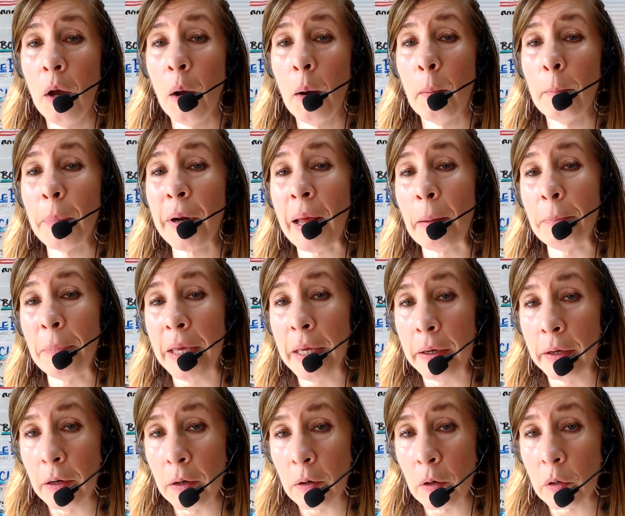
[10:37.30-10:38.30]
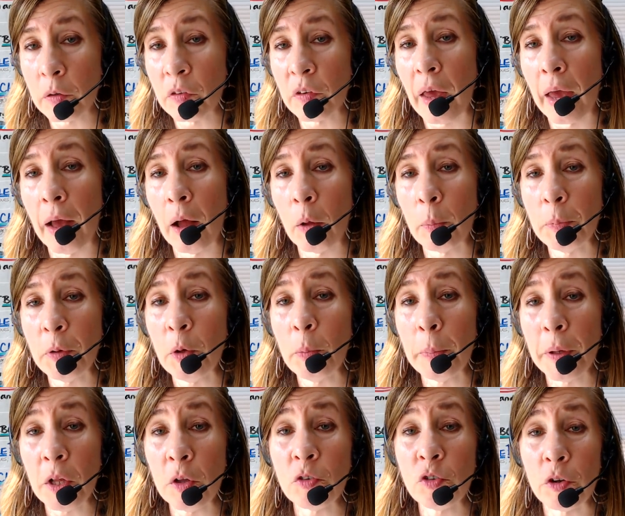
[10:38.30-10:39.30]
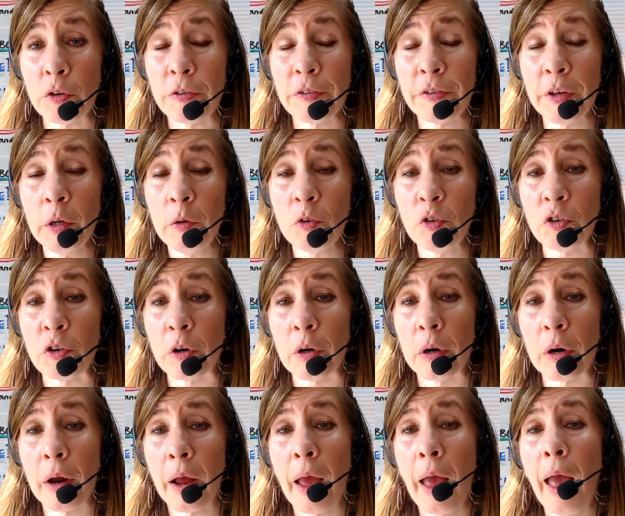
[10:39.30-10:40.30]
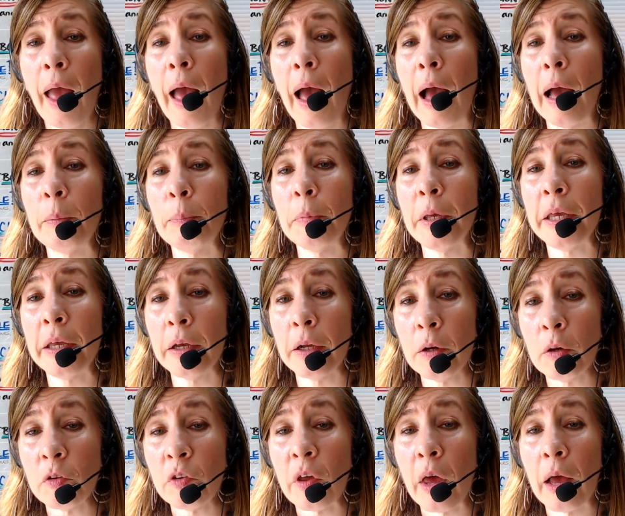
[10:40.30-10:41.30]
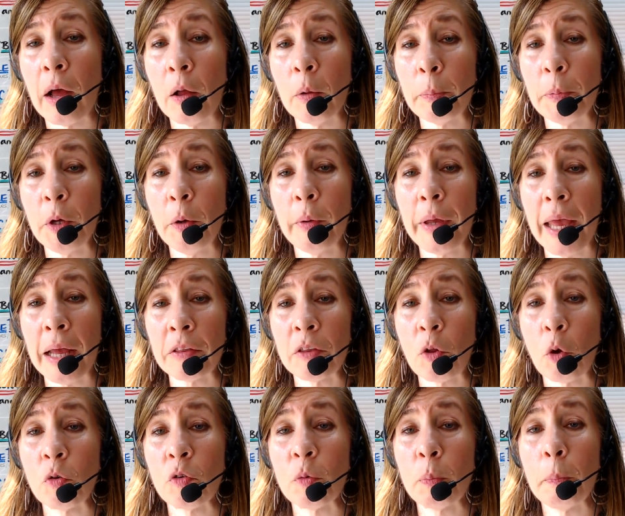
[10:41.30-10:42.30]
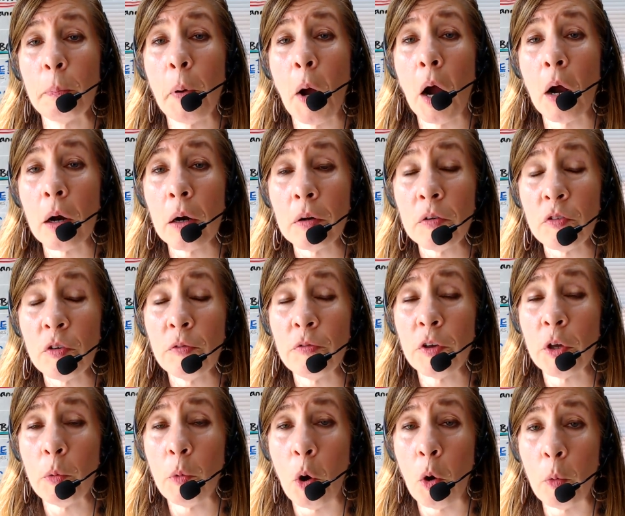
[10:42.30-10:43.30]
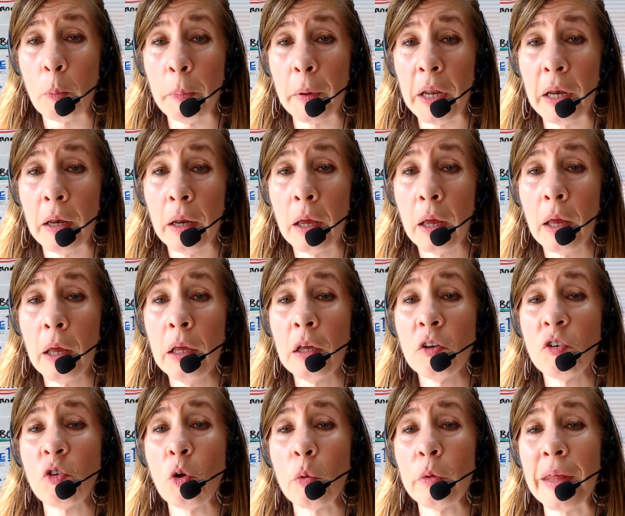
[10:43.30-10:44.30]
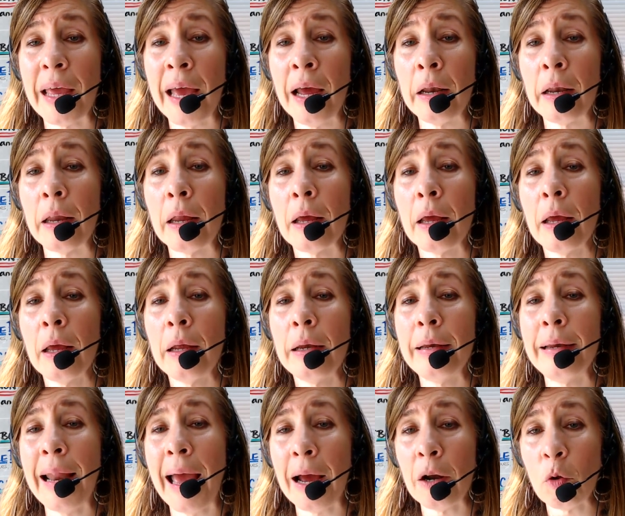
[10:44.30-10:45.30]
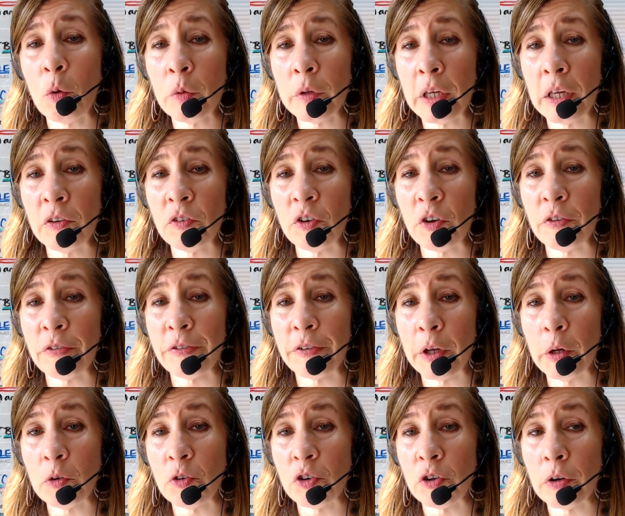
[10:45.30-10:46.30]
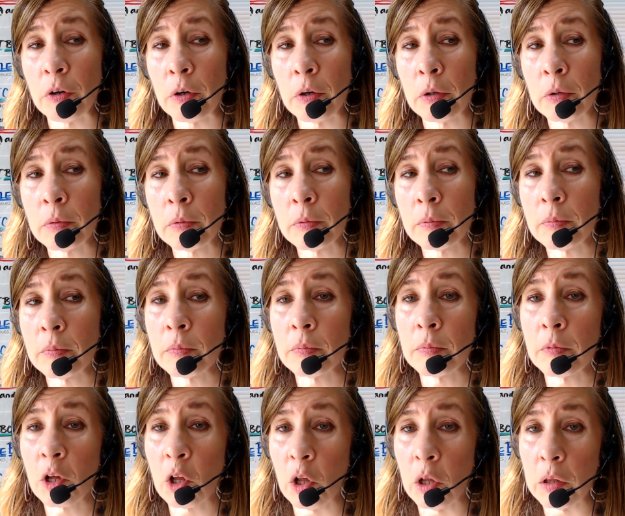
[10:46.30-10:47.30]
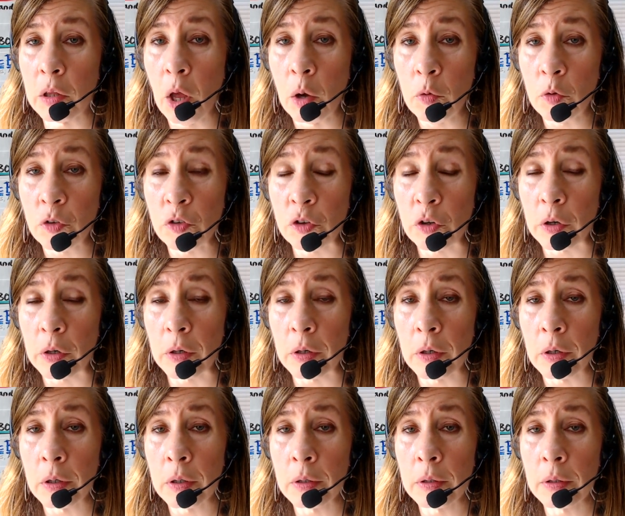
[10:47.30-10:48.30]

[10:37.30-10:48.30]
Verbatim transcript: But I'm here to help you build your future. I'm here to help you get those parts of you open so that not only is your future closer